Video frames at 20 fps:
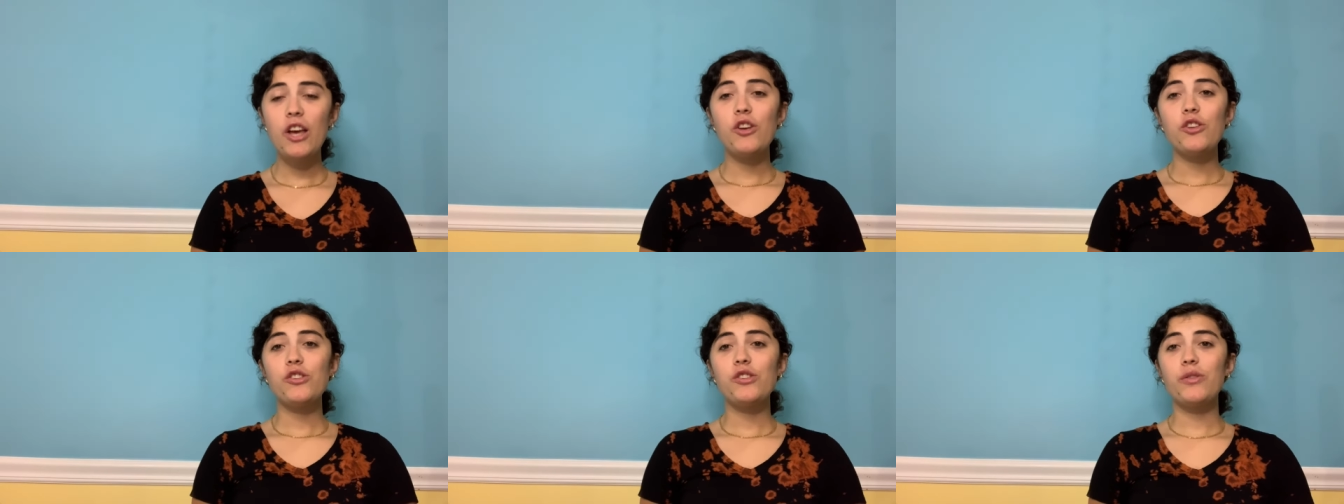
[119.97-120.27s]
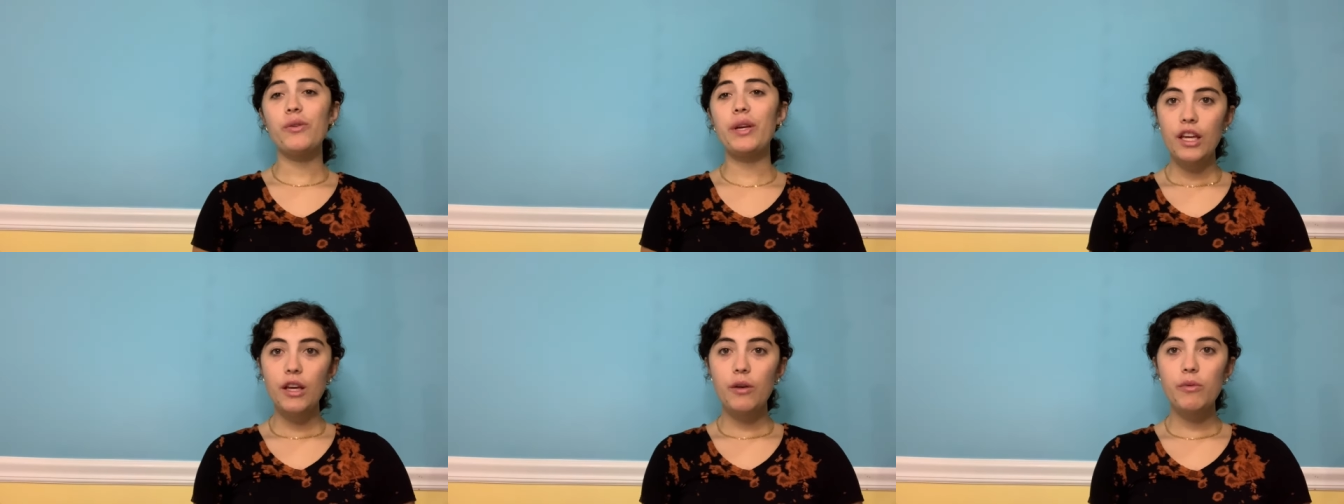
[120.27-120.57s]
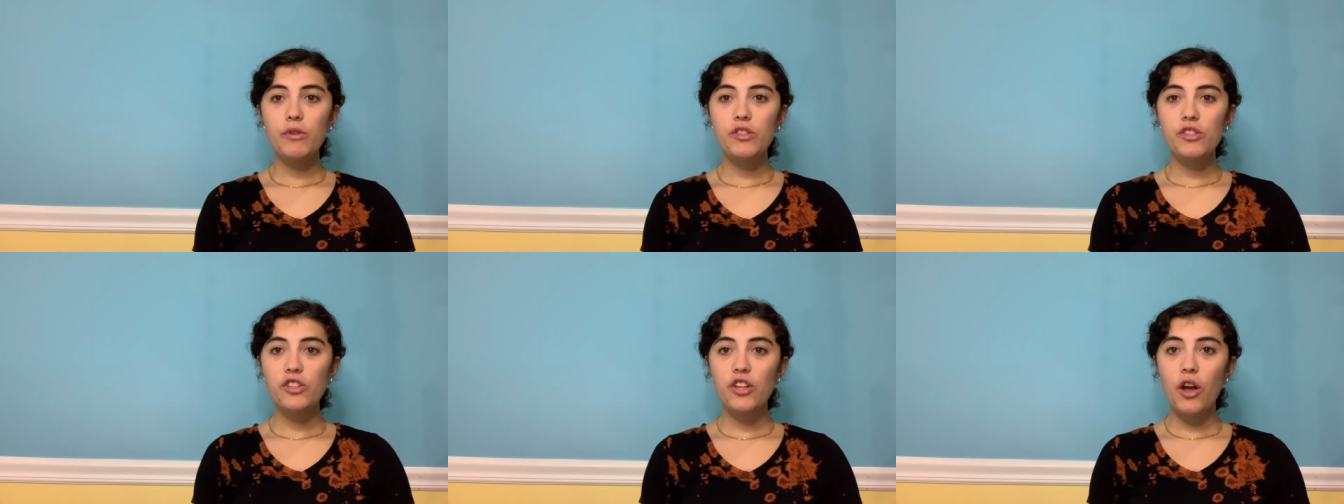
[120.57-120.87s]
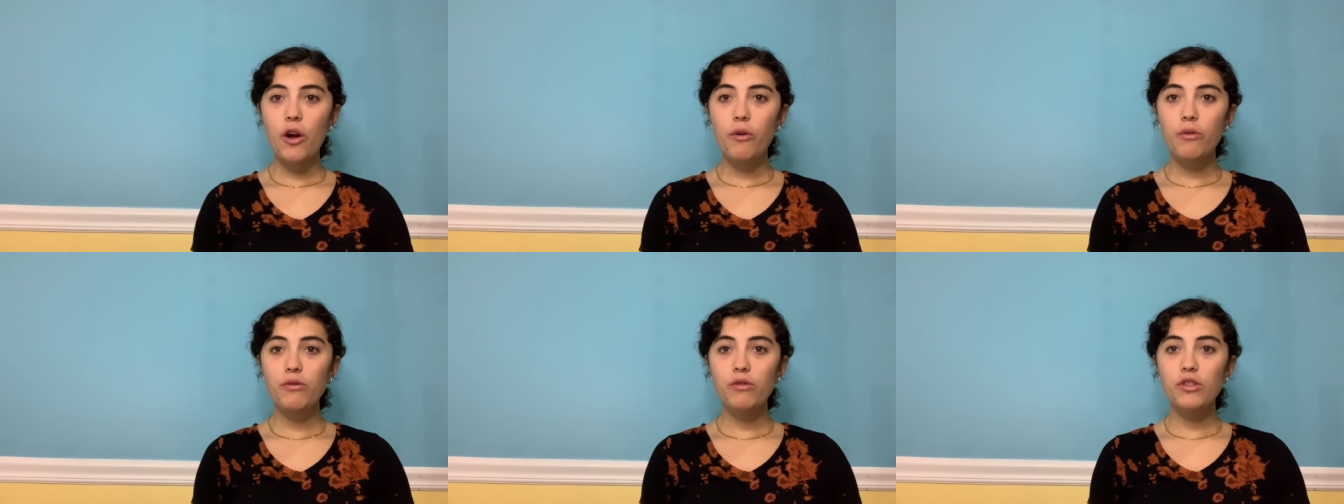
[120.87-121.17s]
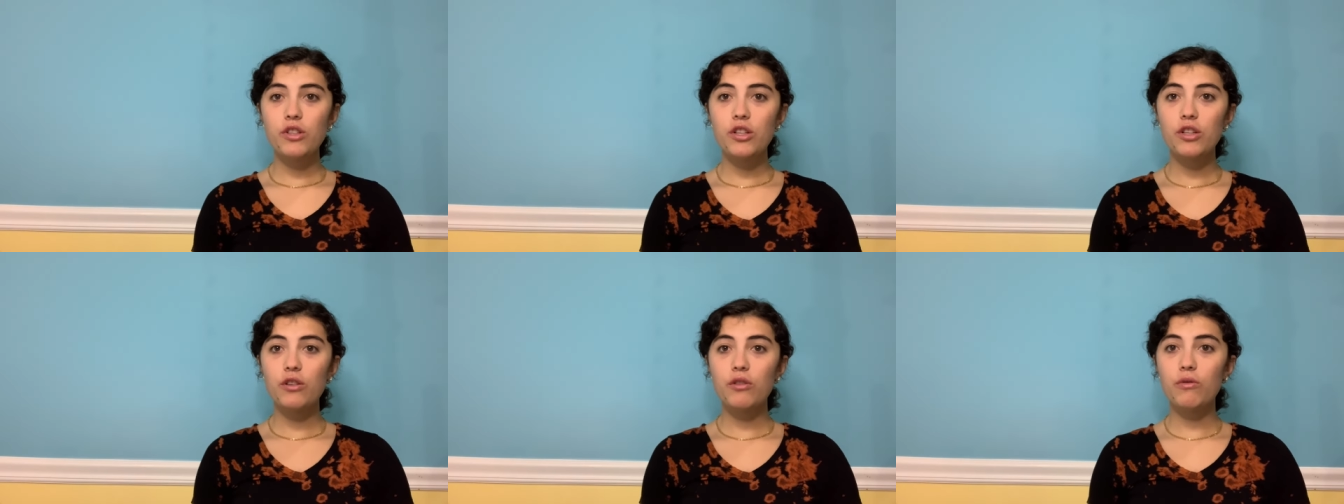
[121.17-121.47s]
so he was known
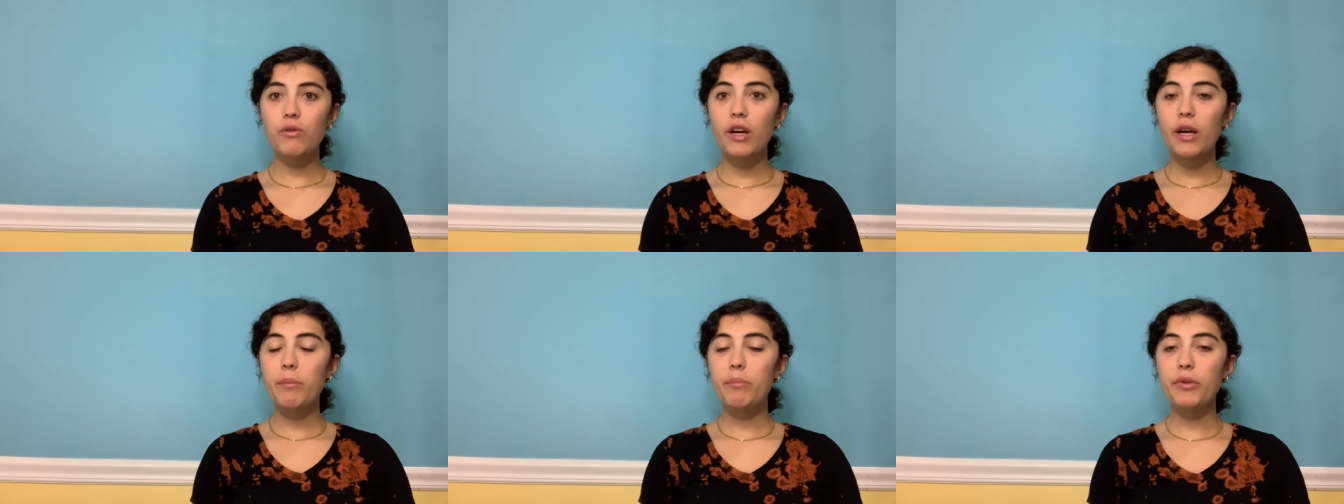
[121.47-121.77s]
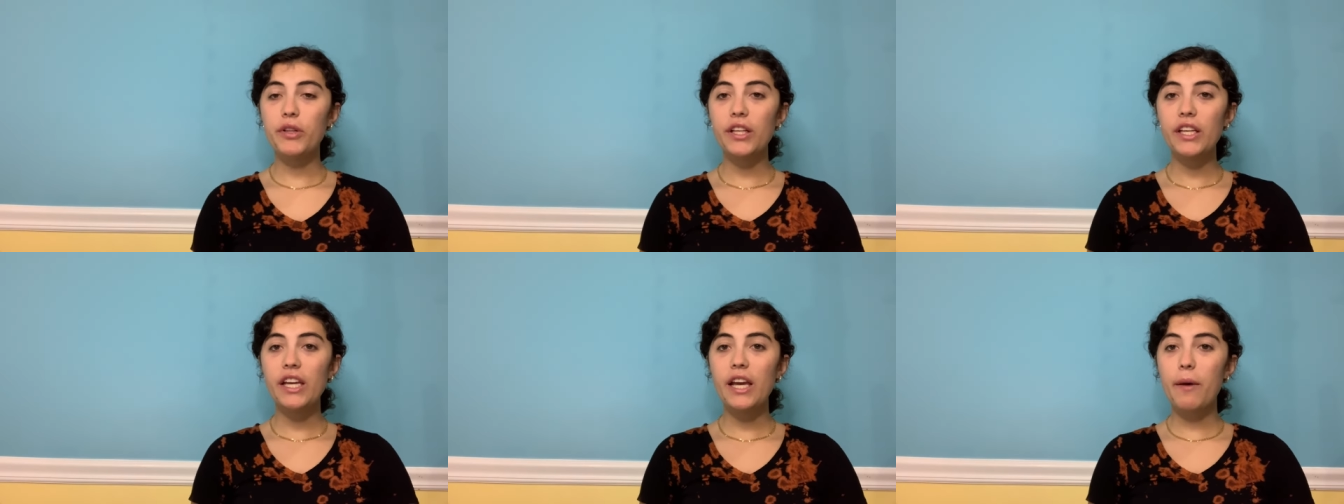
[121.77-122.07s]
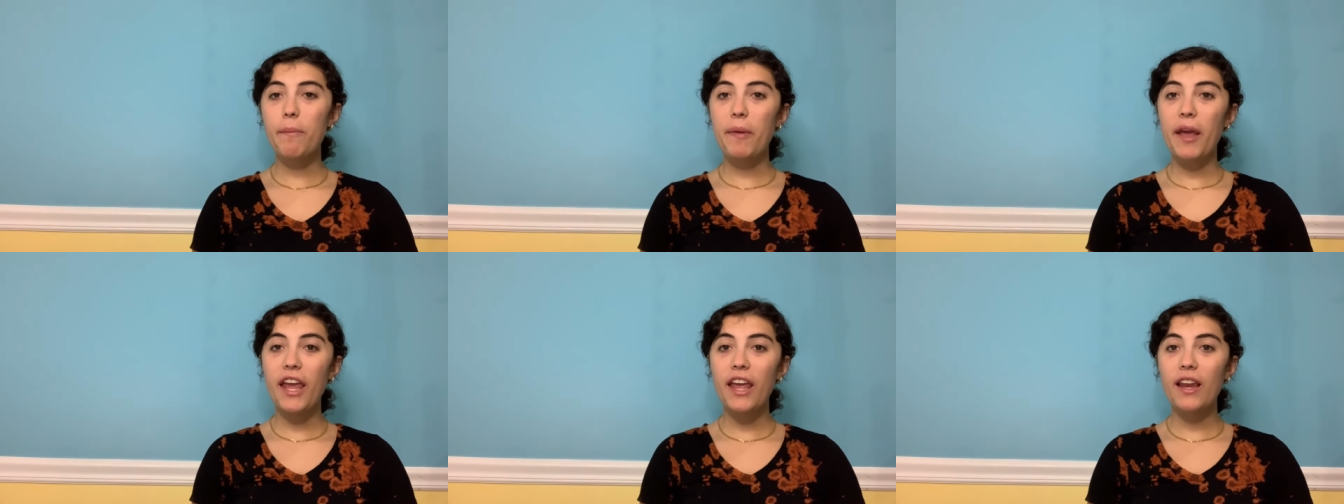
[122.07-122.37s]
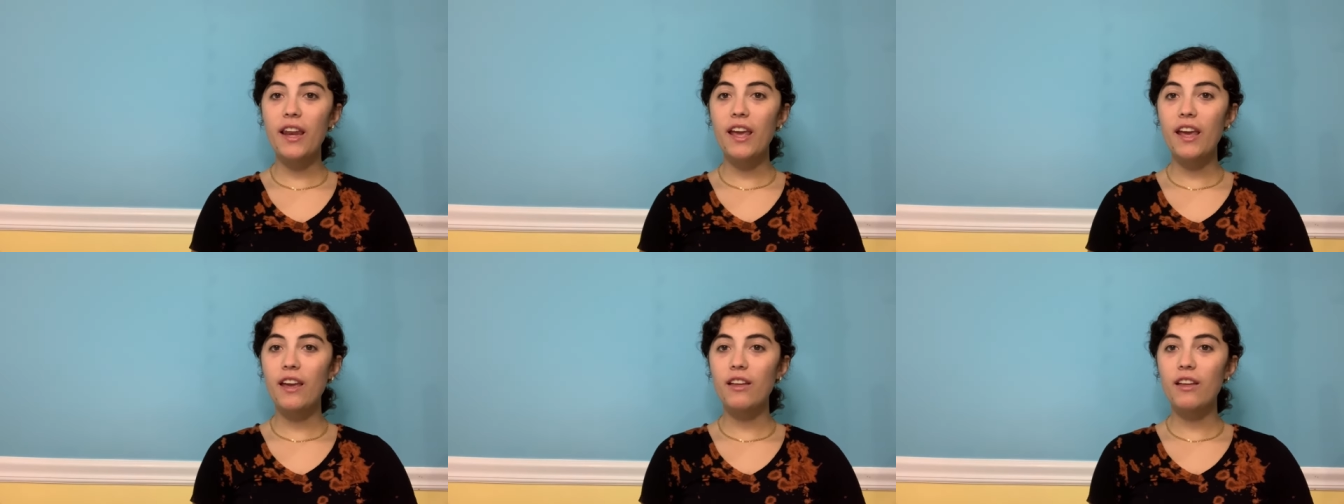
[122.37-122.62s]
to complete a painting